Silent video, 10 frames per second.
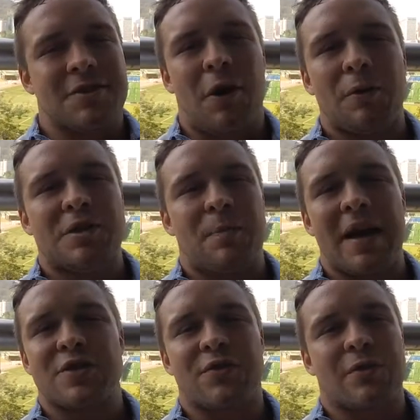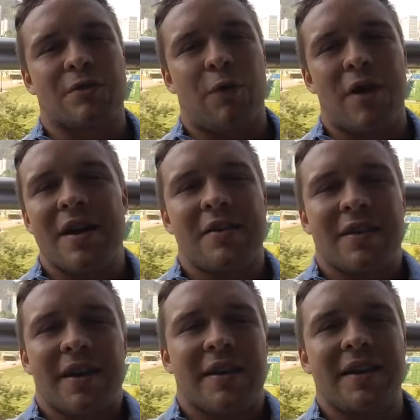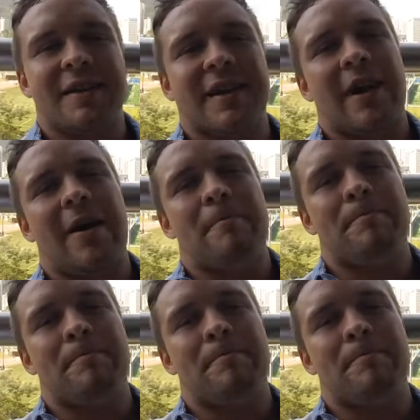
hold space for anything that needed to come.